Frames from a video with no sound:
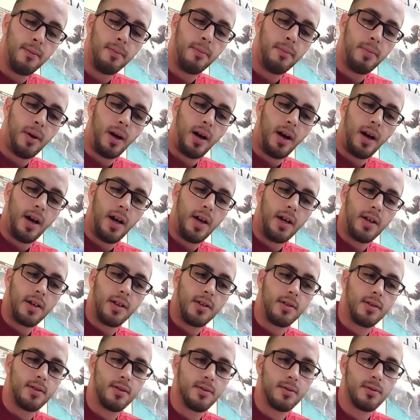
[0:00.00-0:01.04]
buy
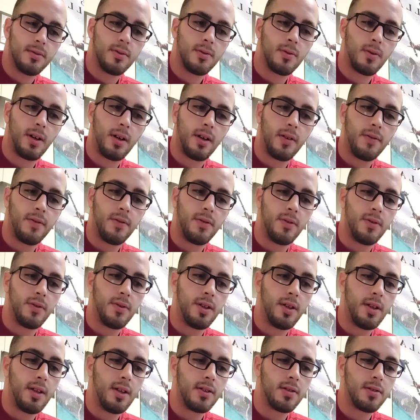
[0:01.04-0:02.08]
quite a few
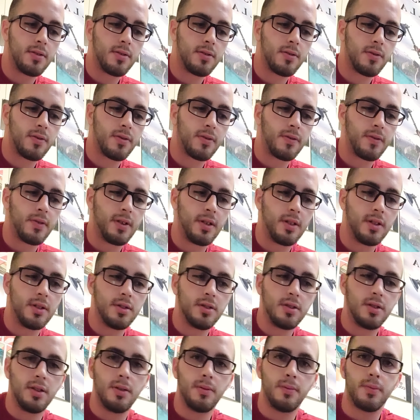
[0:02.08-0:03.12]
things for a very
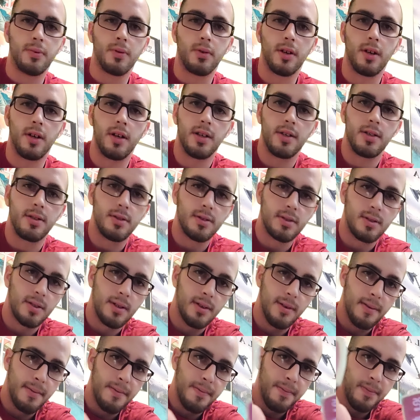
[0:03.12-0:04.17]
cheap price
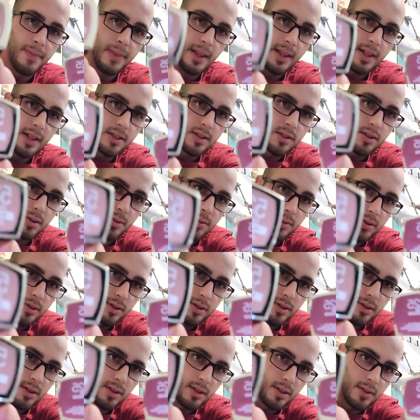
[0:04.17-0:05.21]
to
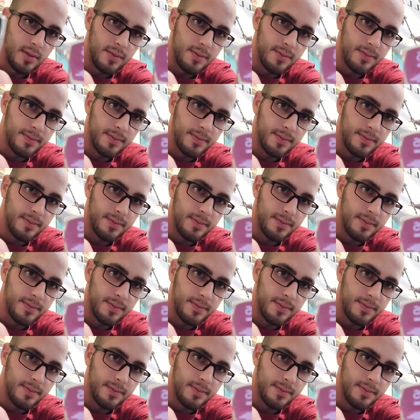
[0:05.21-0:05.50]
resell.